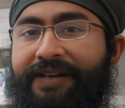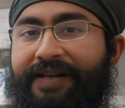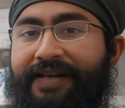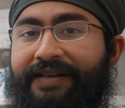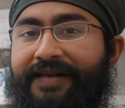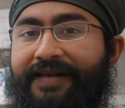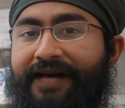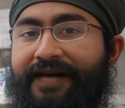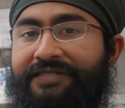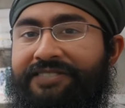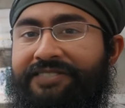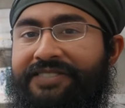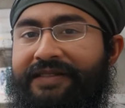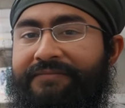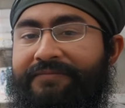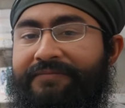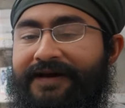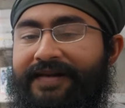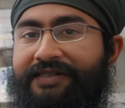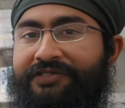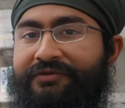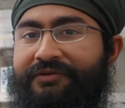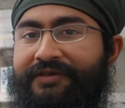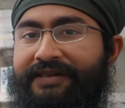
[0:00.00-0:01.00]

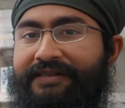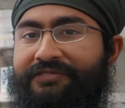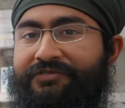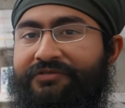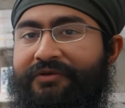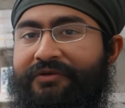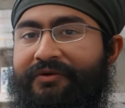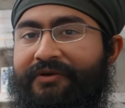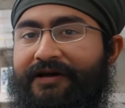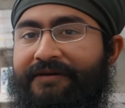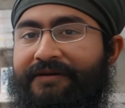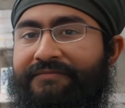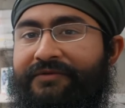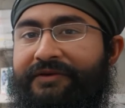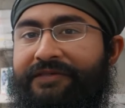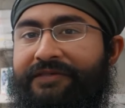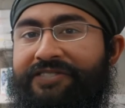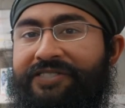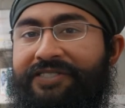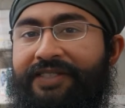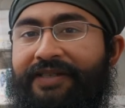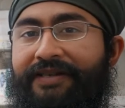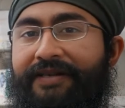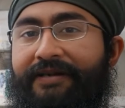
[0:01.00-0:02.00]
enhancing vector control
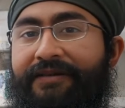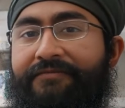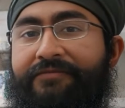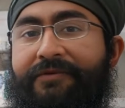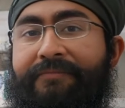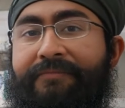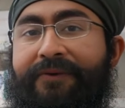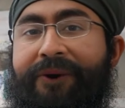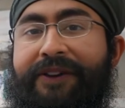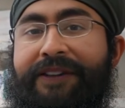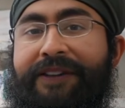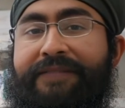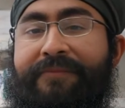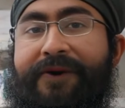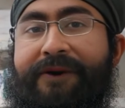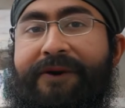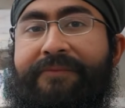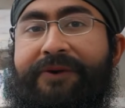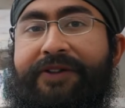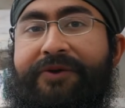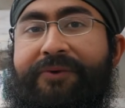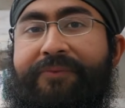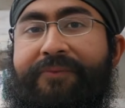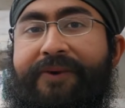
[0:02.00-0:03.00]
efforts, promoting
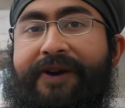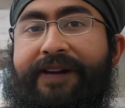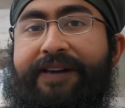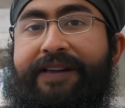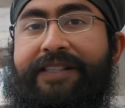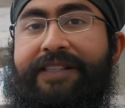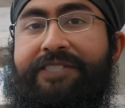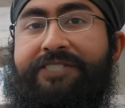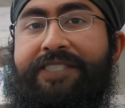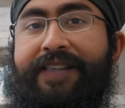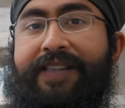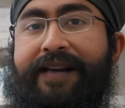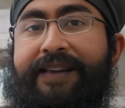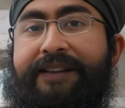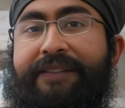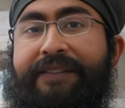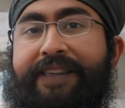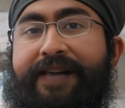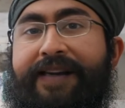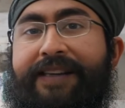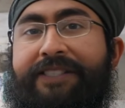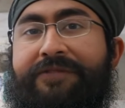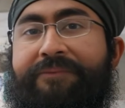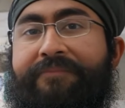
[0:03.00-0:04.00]
public awareness and
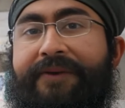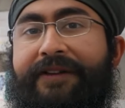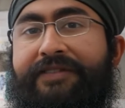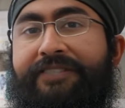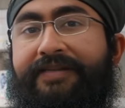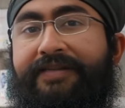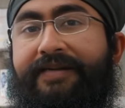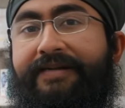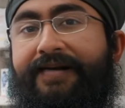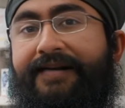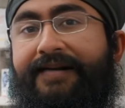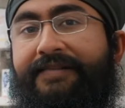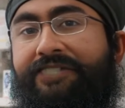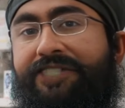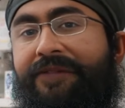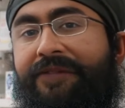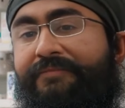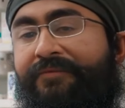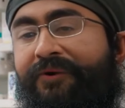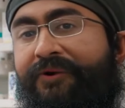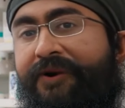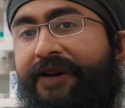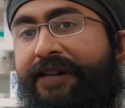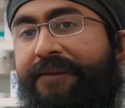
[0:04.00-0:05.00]
engagement, and
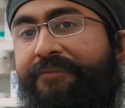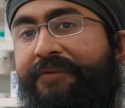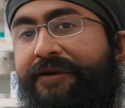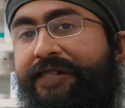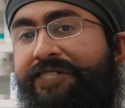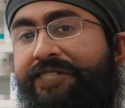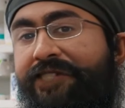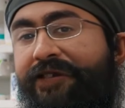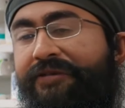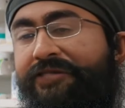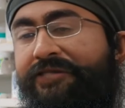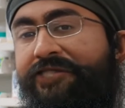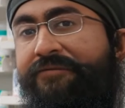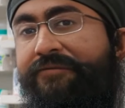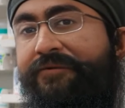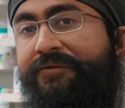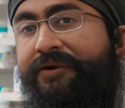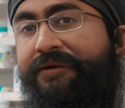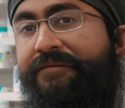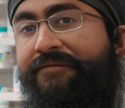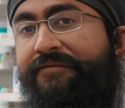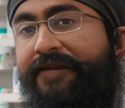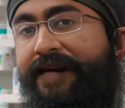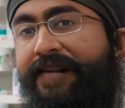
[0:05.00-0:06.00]
supporting research
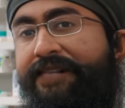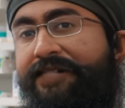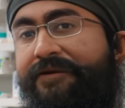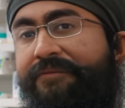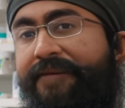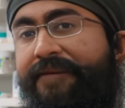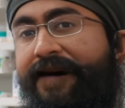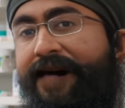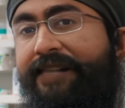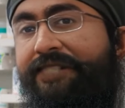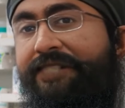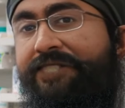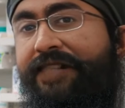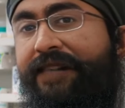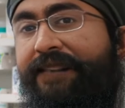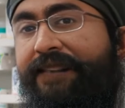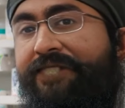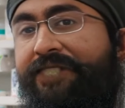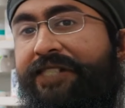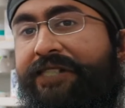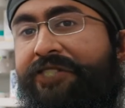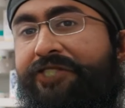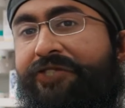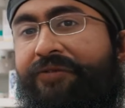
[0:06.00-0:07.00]
for effective
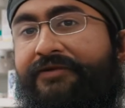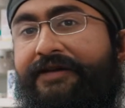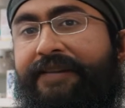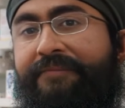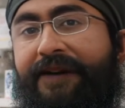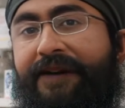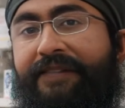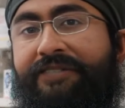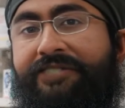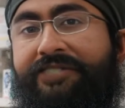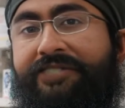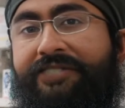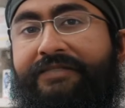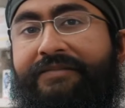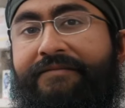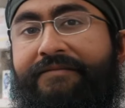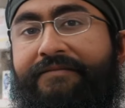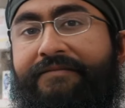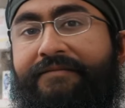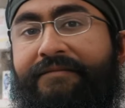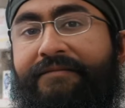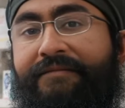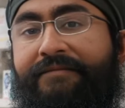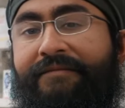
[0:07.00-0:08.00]
vaccines and treatments.
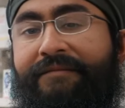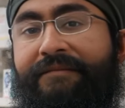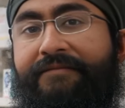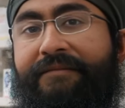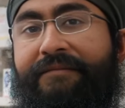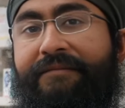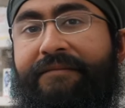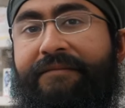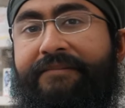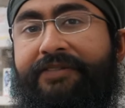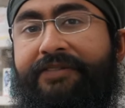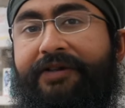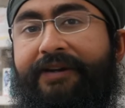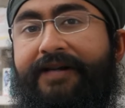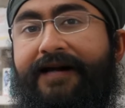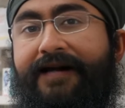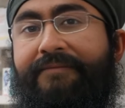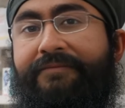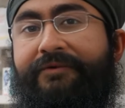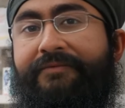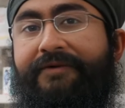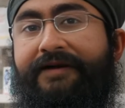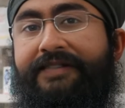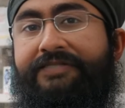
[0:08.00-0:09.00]

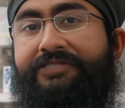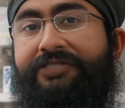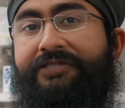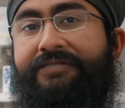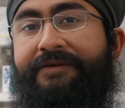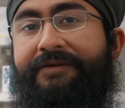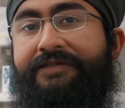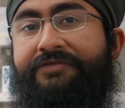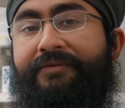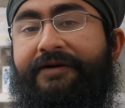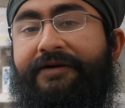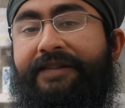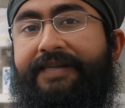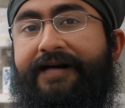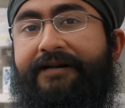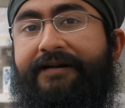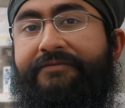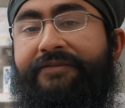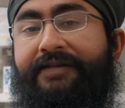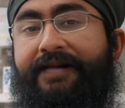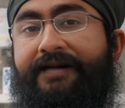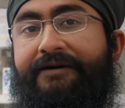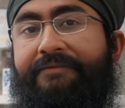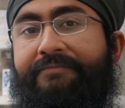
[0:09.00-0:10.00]
Collaboration between
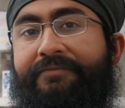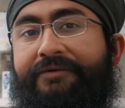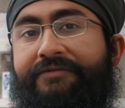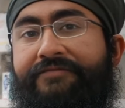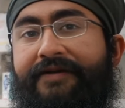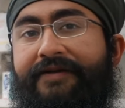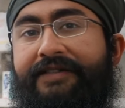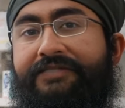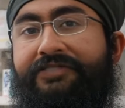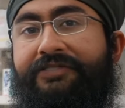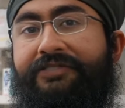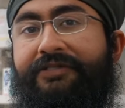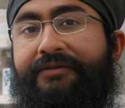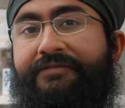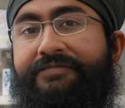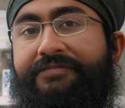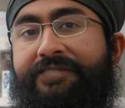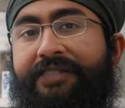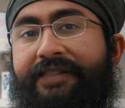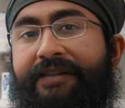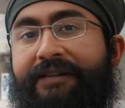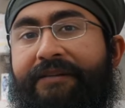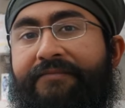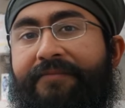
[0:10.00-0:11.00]
healthcare
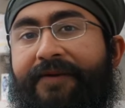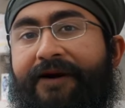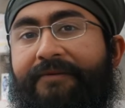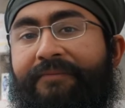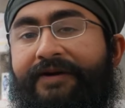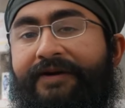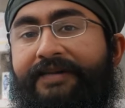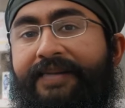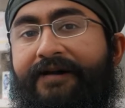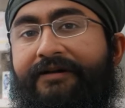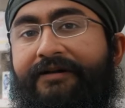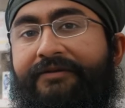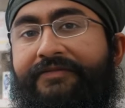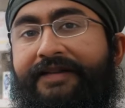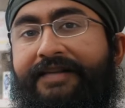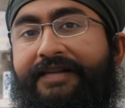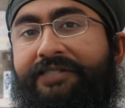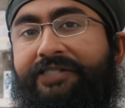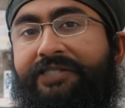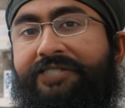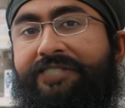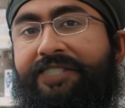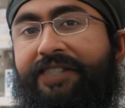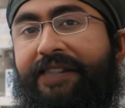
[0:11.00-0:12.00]
professionals, public health
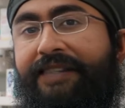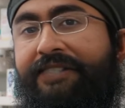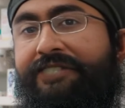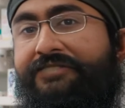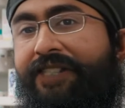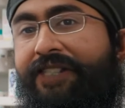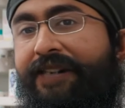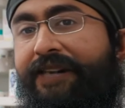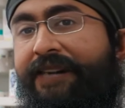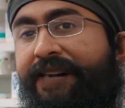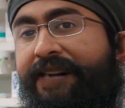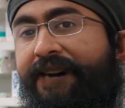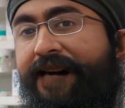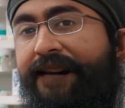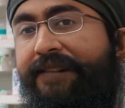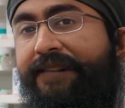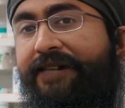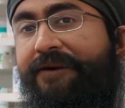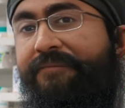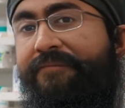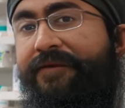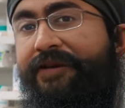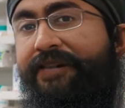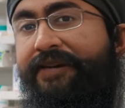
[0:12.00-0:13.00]
agencies,
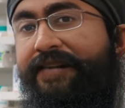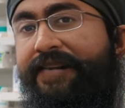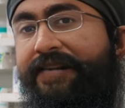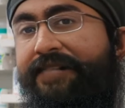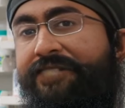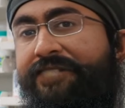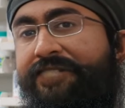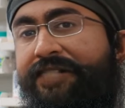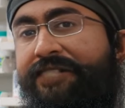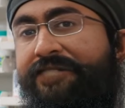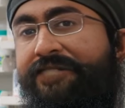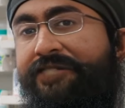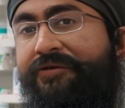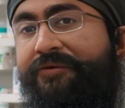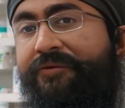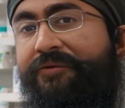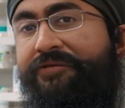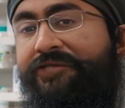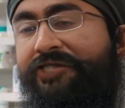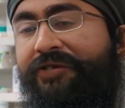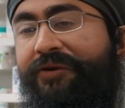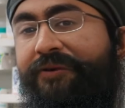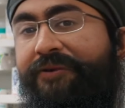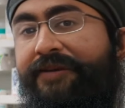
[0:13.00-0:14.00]
and communities is
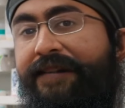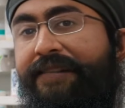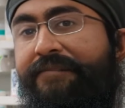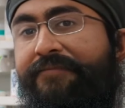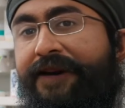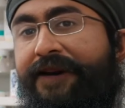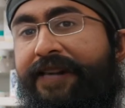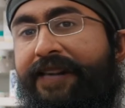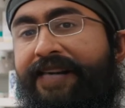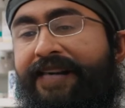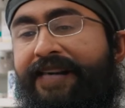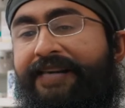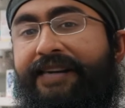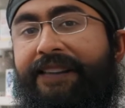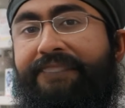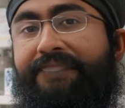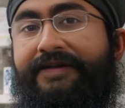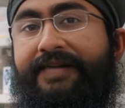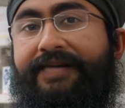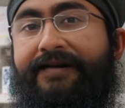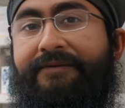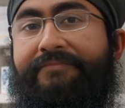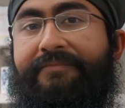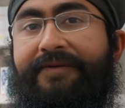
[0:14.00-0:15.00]
crucial in mitigating
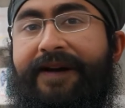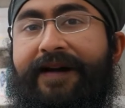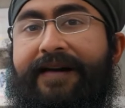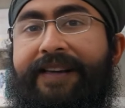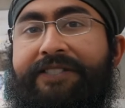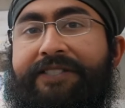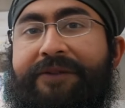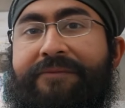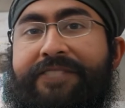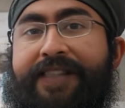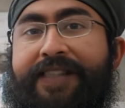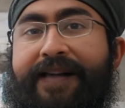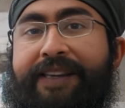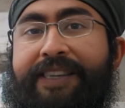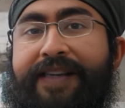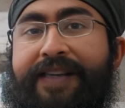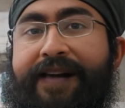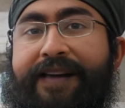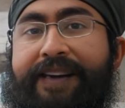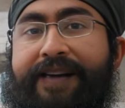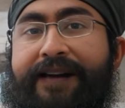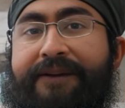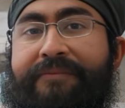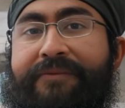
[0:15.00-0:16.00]
the impact of
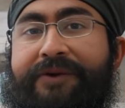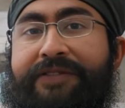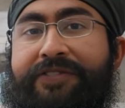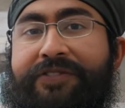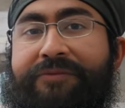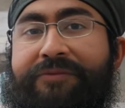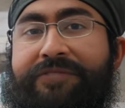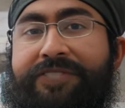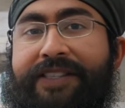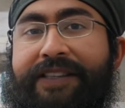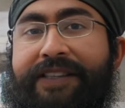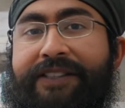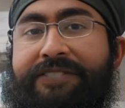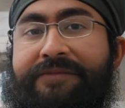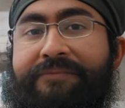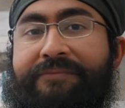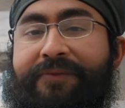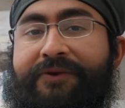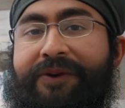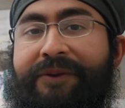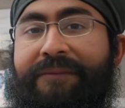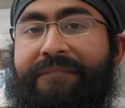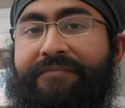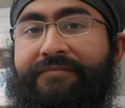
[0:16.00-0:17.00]
dengue and reducing its
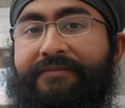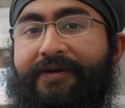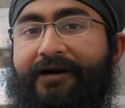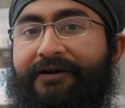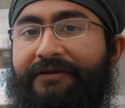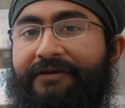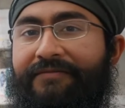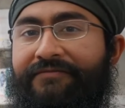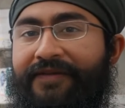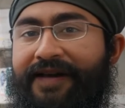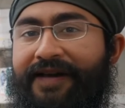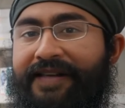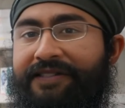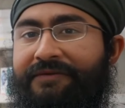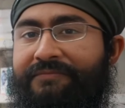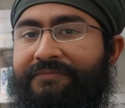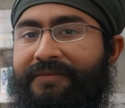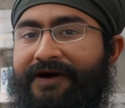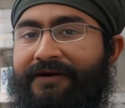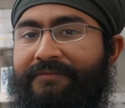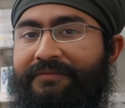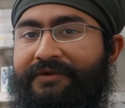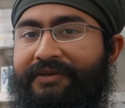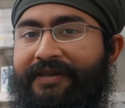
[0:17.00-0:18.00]
burden on
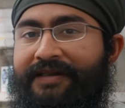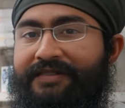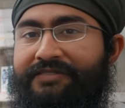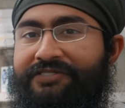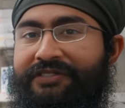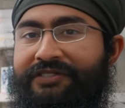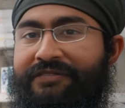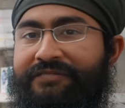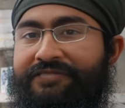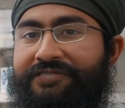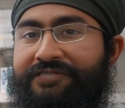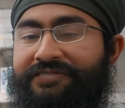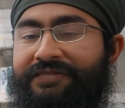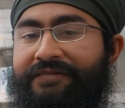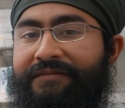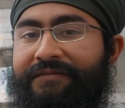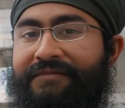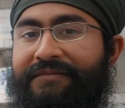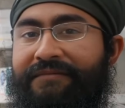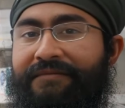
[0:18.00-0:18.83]
affected populations.